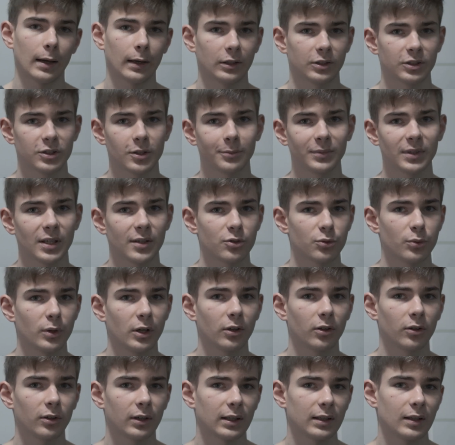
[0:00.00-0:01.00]
And sometimes when
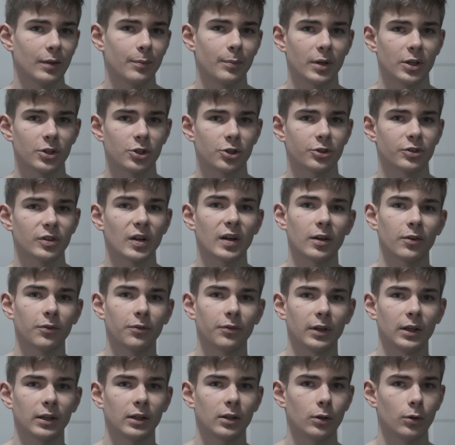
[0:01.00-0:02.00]
you look at the pictures, I don't
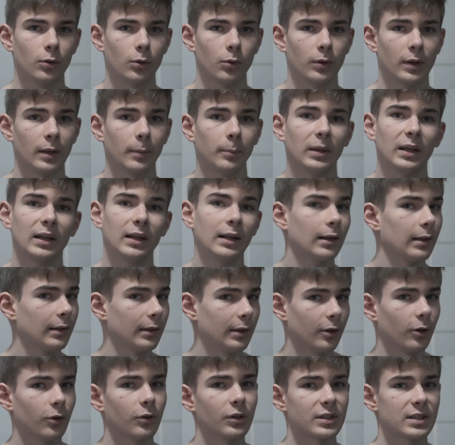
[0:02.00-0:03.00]
think you immediately
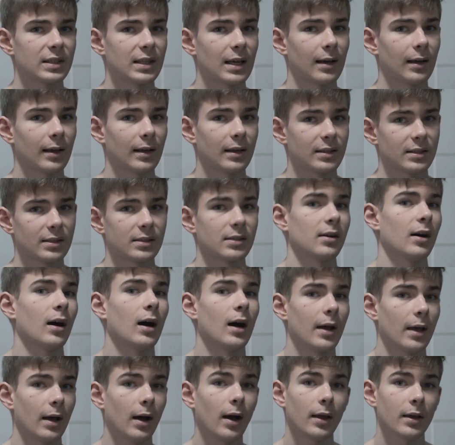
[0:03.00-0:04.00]
notice that it's a
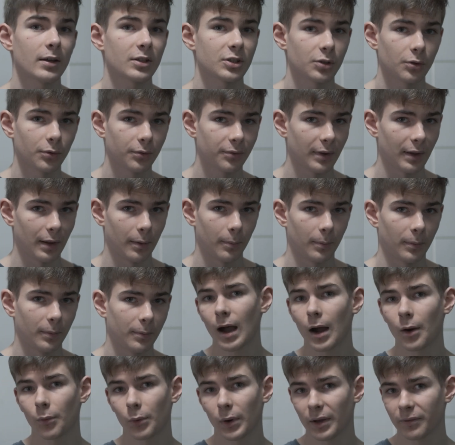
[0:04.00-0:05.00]
high ISO film.
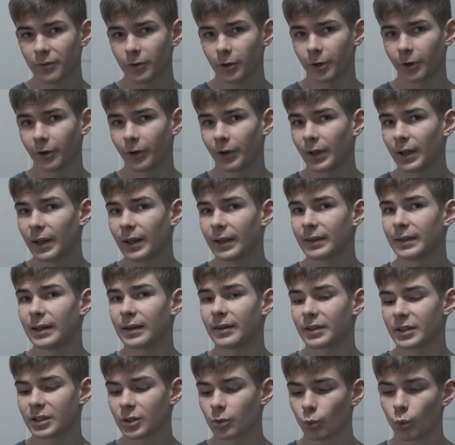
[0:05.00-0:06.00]
However,
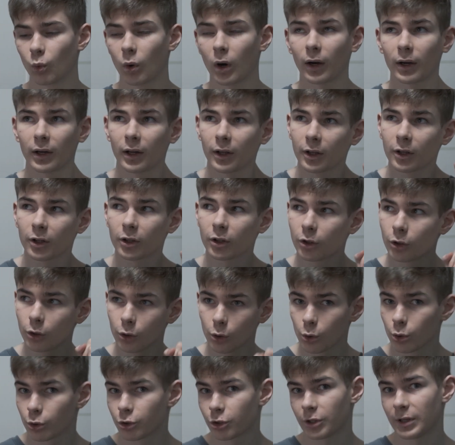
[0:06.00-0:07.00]
there is one
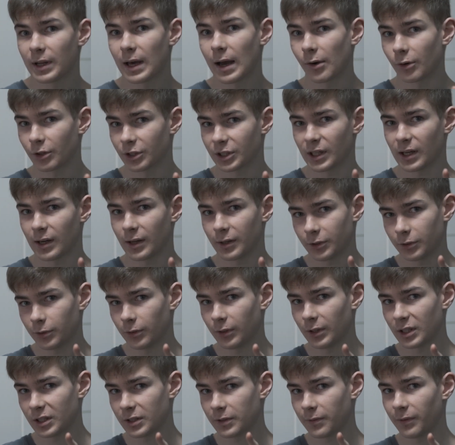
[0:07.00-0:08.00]
huge downside to
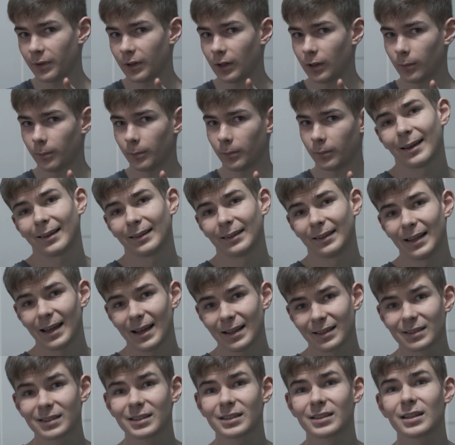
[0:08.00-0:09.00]
this film, and
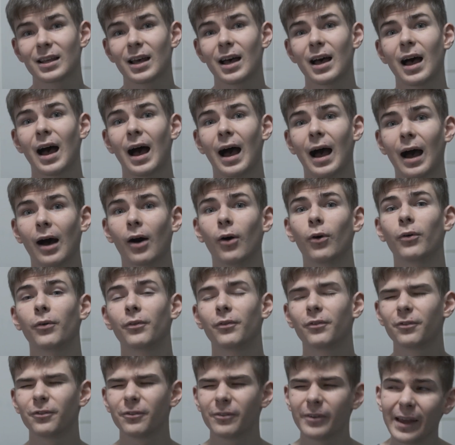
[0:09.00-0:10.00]
that's how
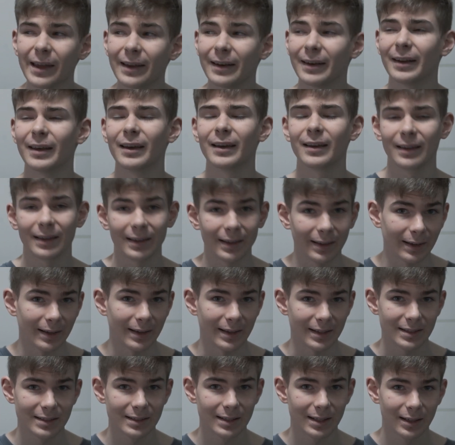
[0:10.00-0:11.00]
thin it
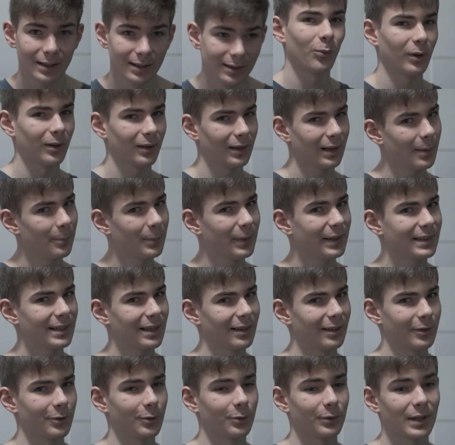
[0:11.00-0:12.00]
is. Well, let me
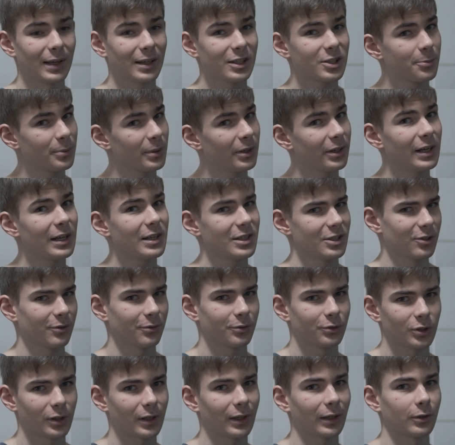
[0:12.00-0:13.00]
tell you, the experience
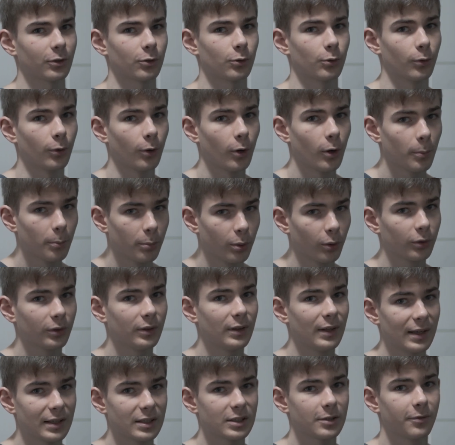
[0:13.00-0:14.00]
of trying to put
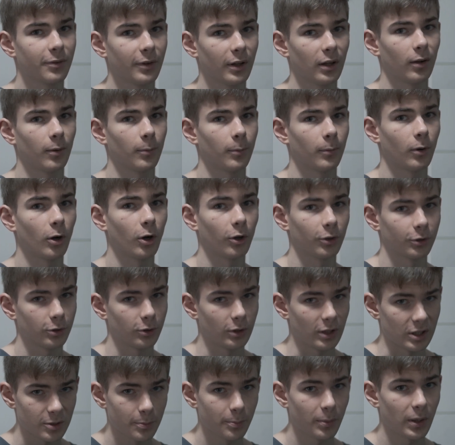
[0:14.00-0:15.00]
this film onto
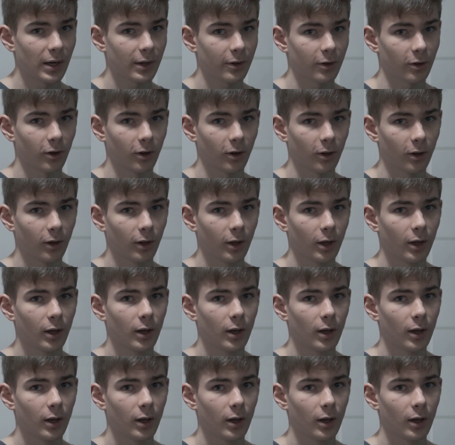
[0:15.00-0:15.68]
the spiral